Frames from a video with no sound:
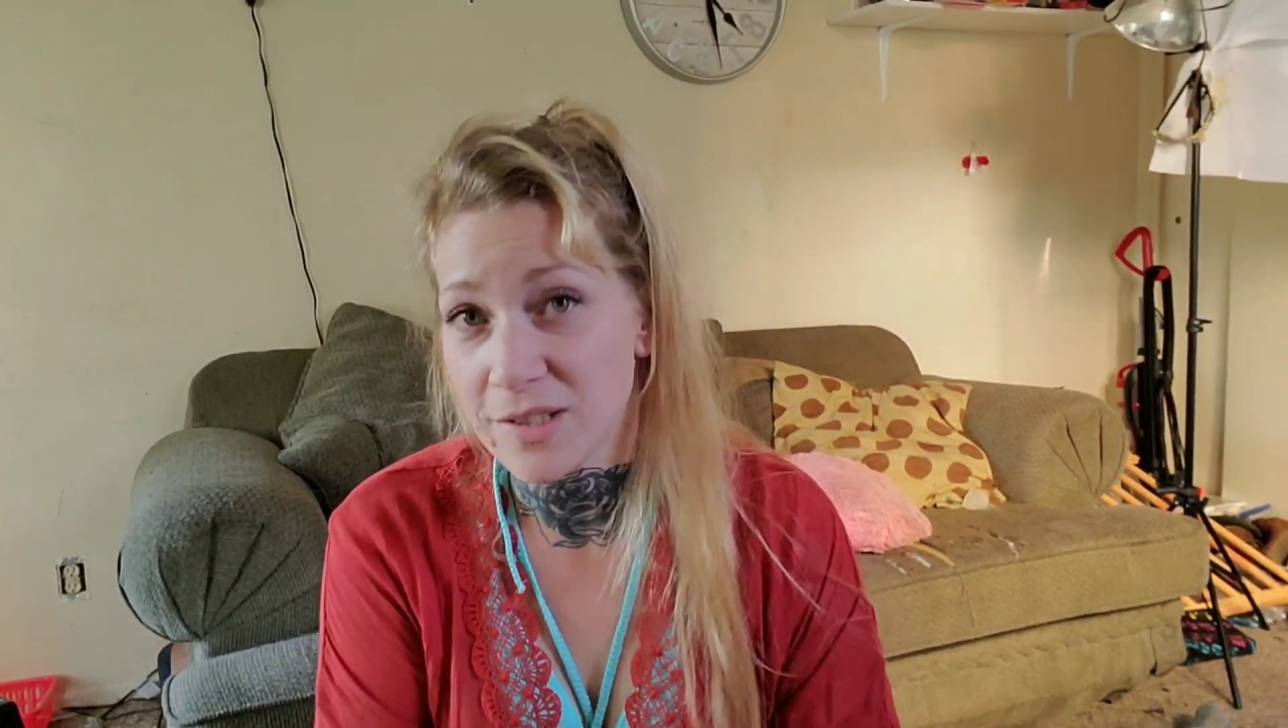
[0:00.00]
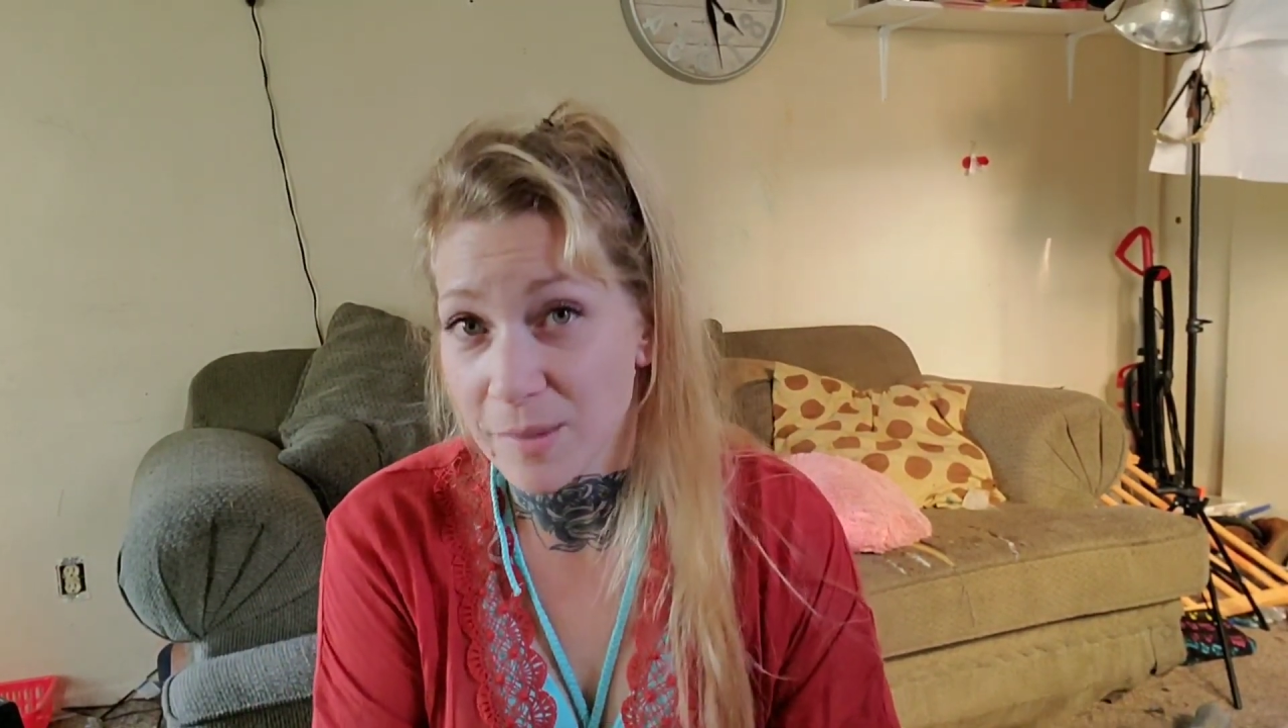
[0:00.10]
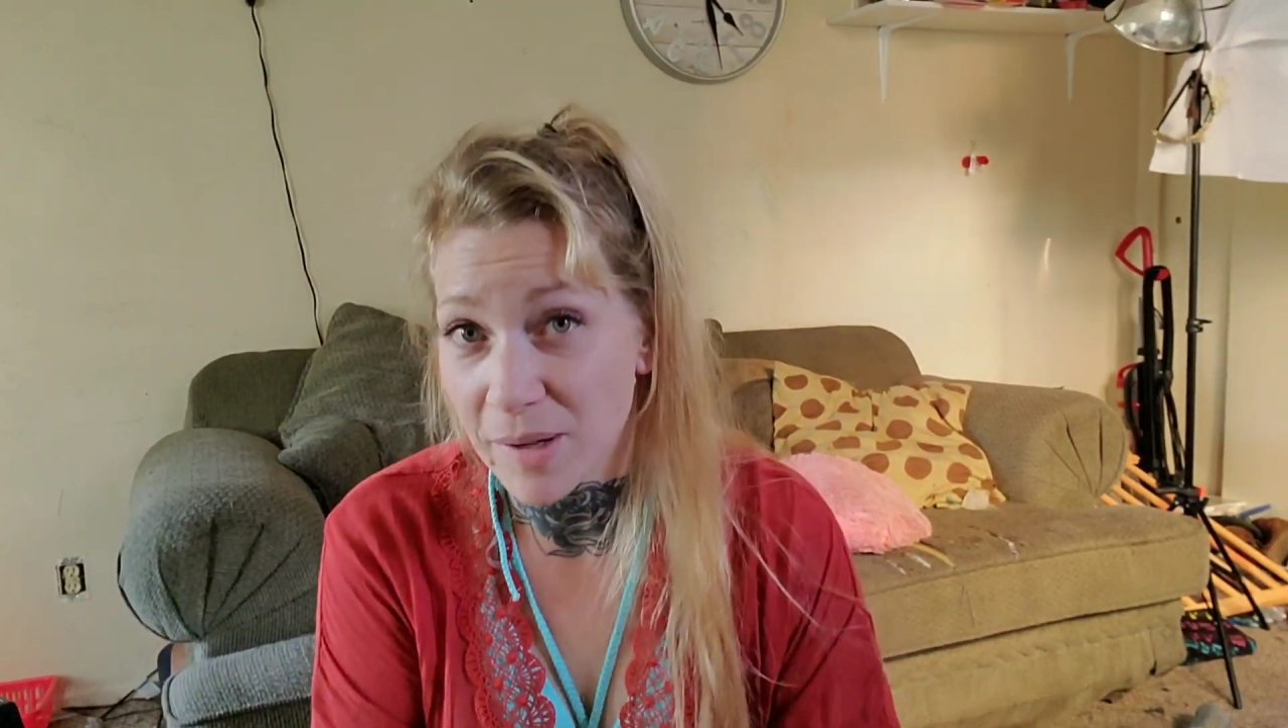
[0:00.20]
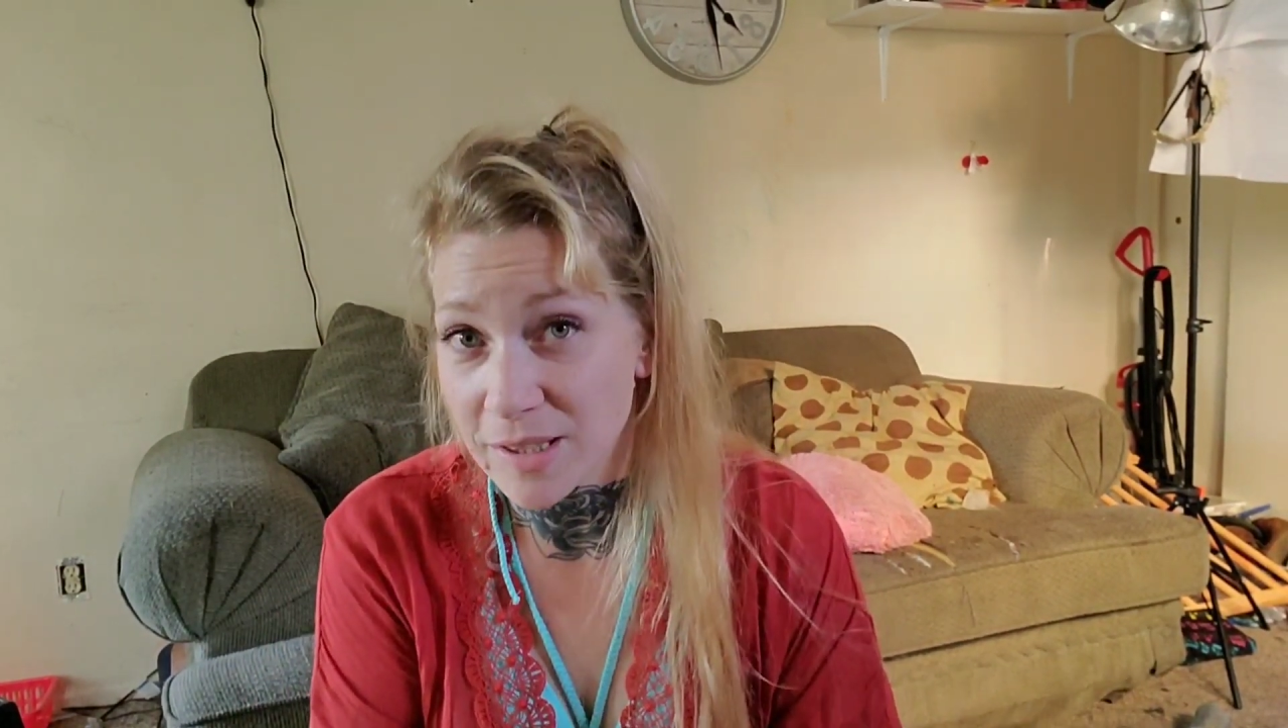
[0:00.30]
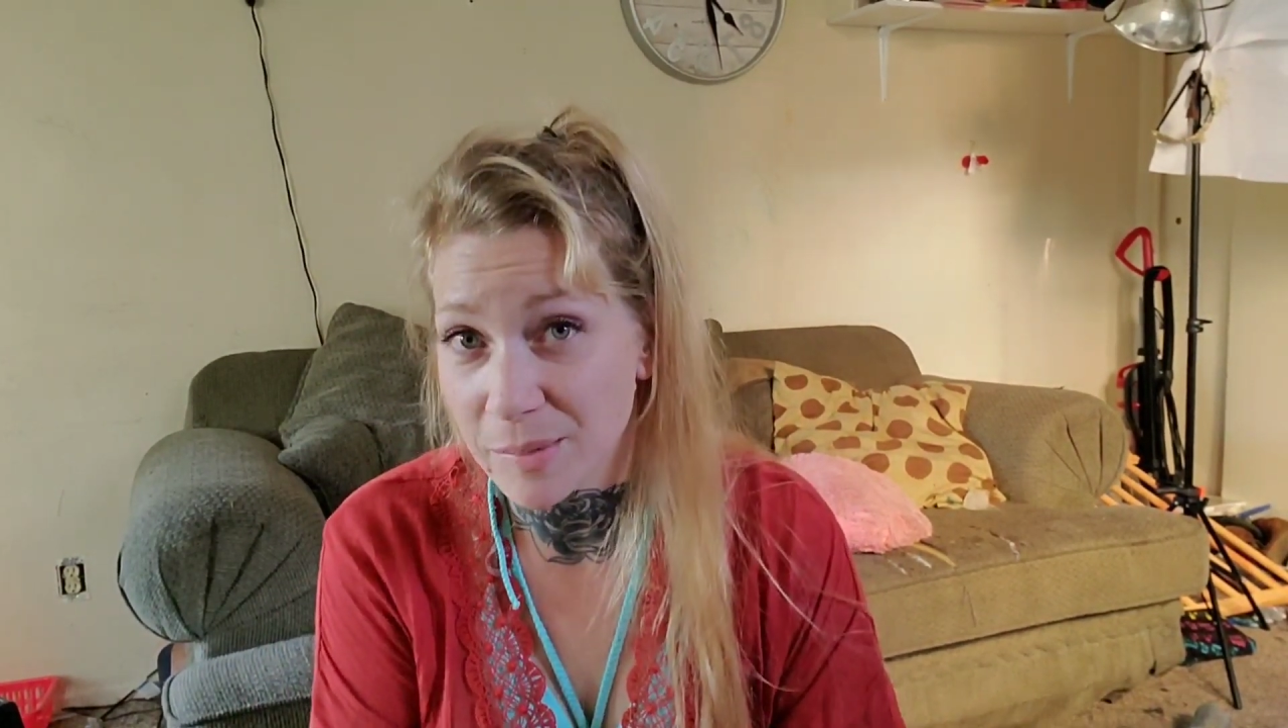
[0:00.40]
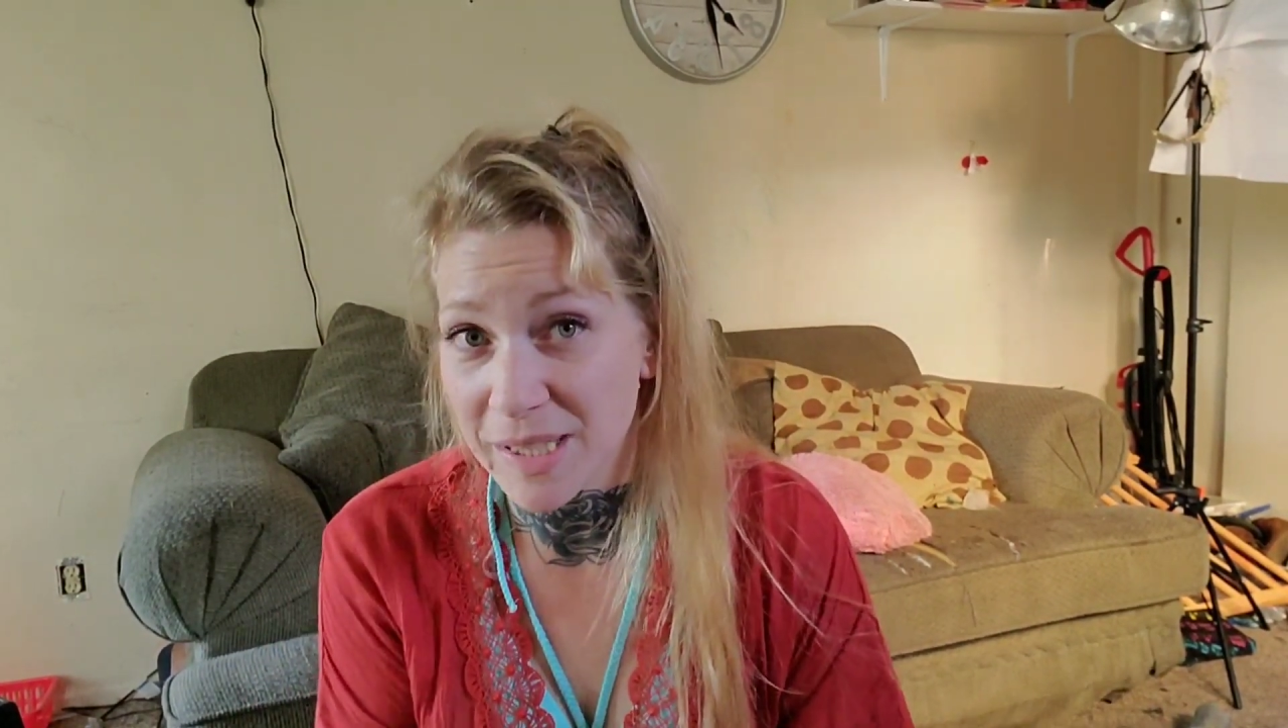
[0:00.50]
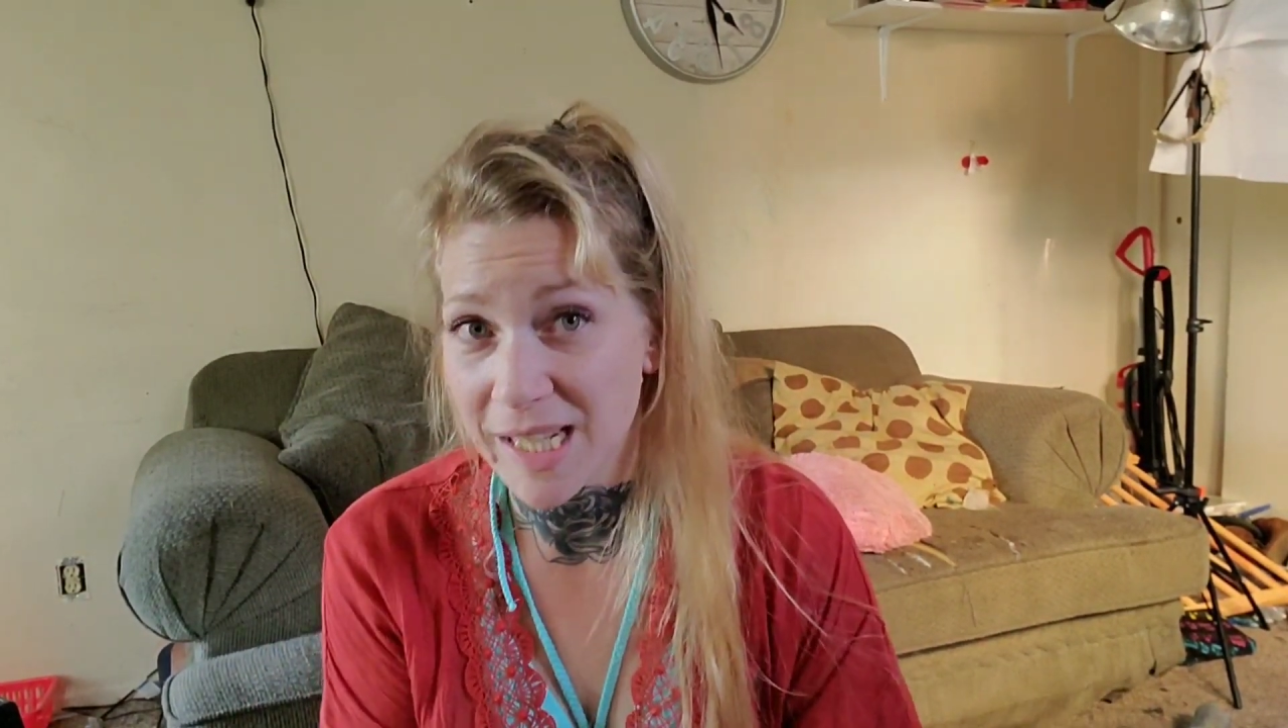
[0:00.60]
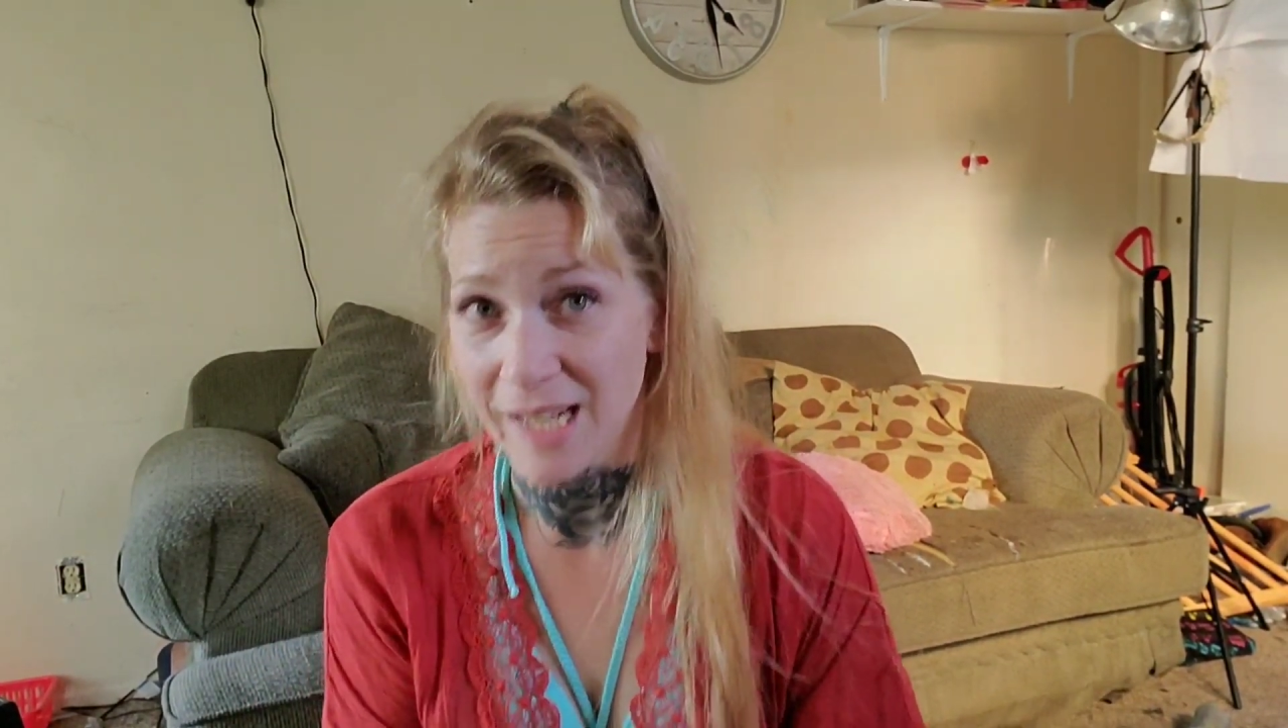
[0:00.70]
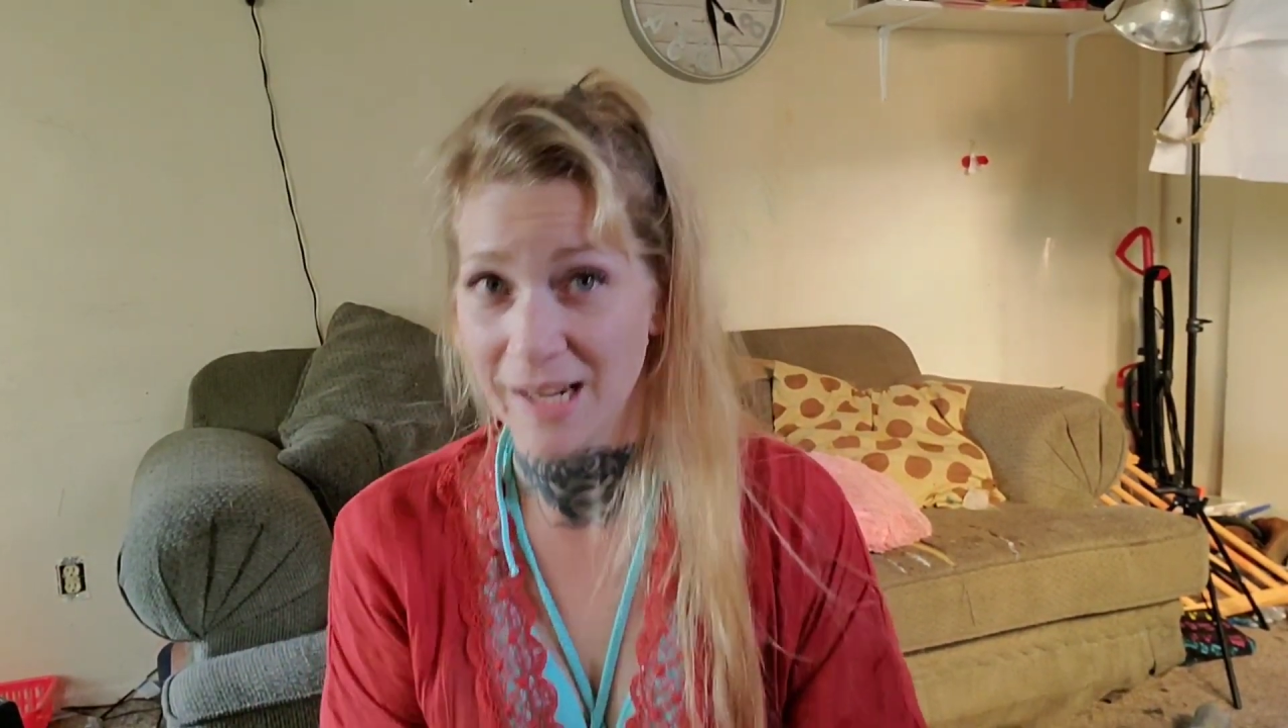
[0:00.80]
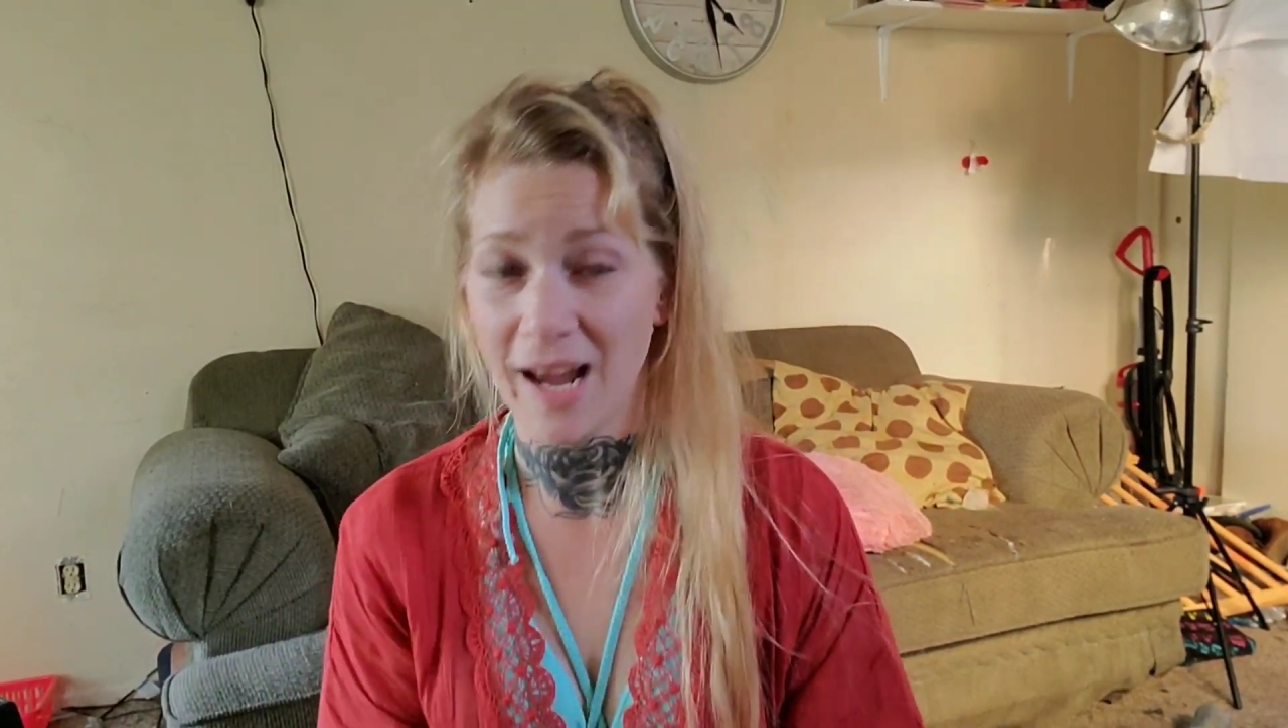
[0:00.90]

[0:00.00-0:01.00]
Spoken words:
as I possibly can.